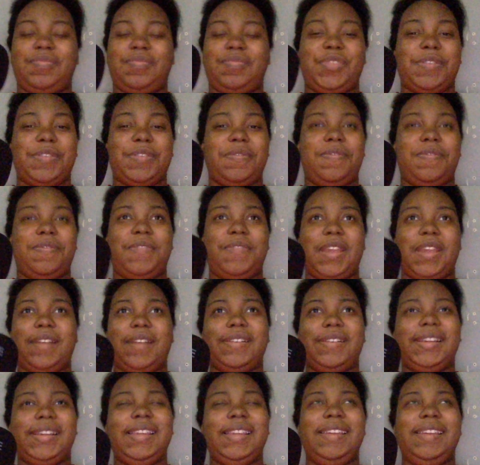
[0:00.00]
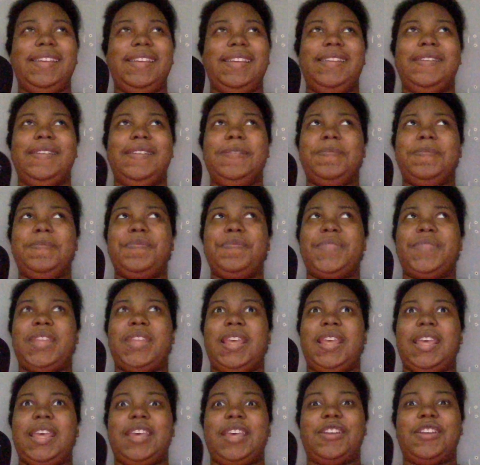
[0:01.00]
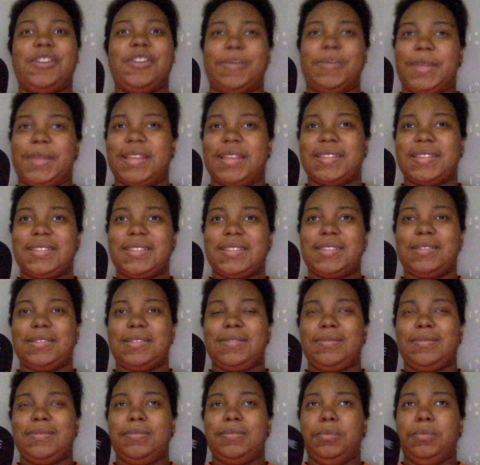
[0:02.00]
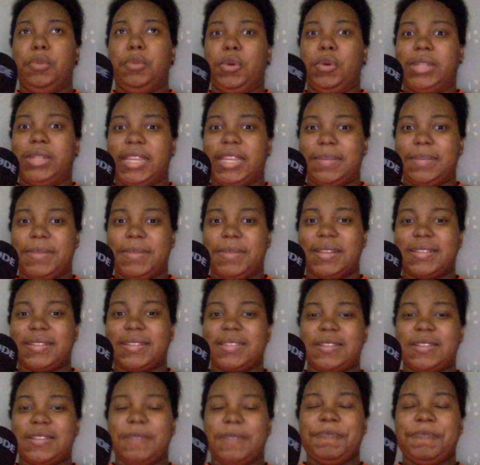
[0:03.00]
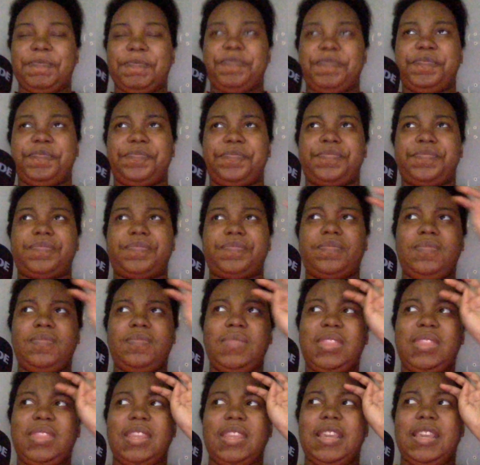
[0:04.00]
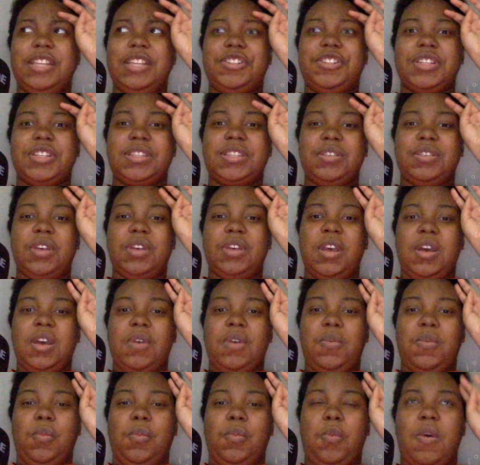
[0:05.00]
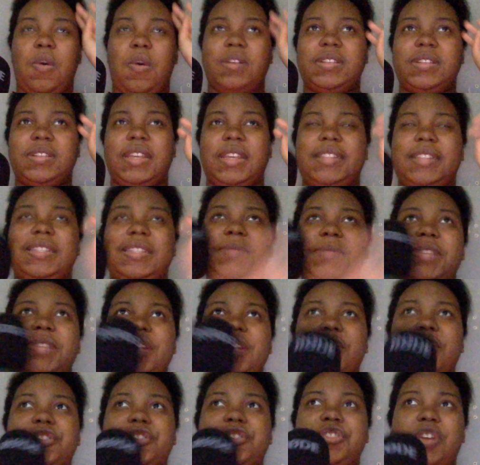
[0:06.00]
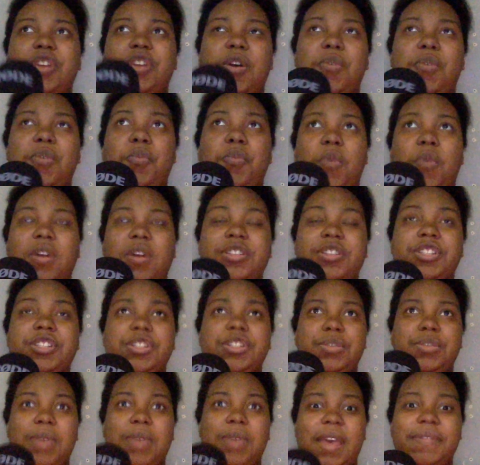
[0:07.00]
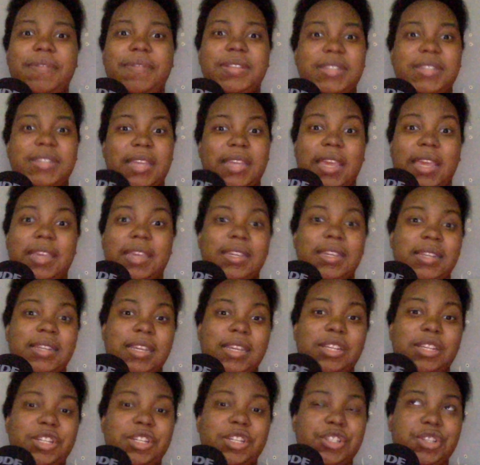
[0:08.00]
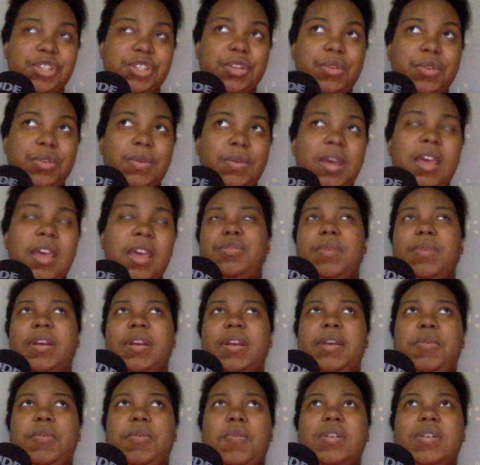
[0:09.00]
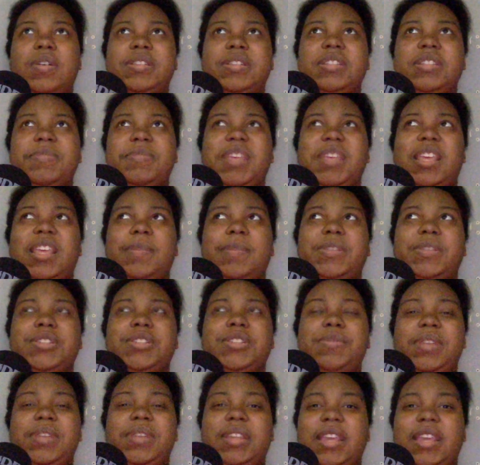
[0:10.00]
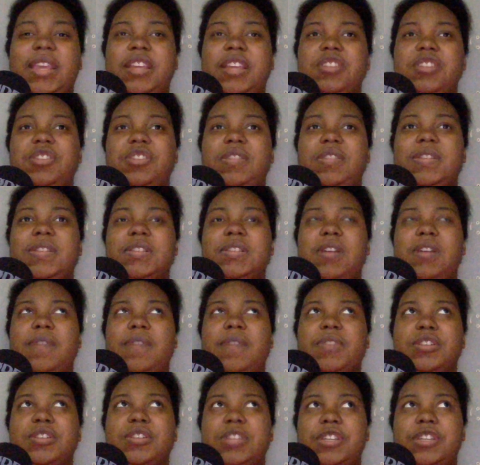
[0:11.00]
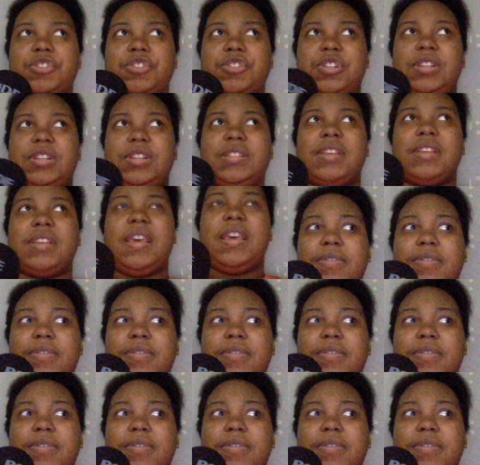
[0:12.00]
very hit or miss, more like miss. It just it seems like the show wants to have its cake and eat it too, where it wants to be able to engage in these conversations